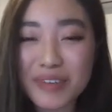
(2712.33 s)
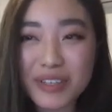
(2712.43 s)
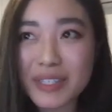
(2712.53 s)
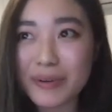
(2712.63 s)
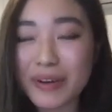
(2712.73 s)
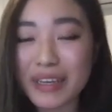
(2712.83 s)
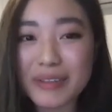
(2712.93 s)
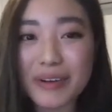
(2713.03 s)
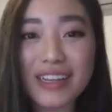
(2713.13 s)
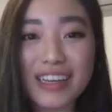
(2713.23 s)
considering he's
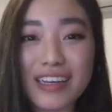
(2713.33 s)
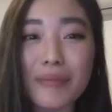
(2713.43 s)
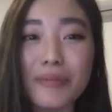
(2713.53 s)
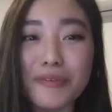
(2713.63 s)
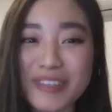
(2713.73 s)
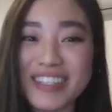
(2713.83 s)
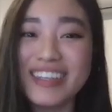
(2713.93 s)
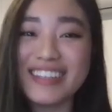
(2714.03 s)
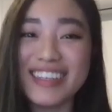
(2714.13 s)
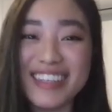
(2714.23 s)
got like a couple of
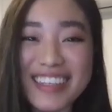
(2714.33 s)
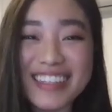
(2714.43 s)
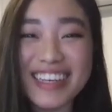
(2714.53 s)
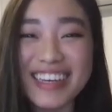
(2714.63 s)
businesses.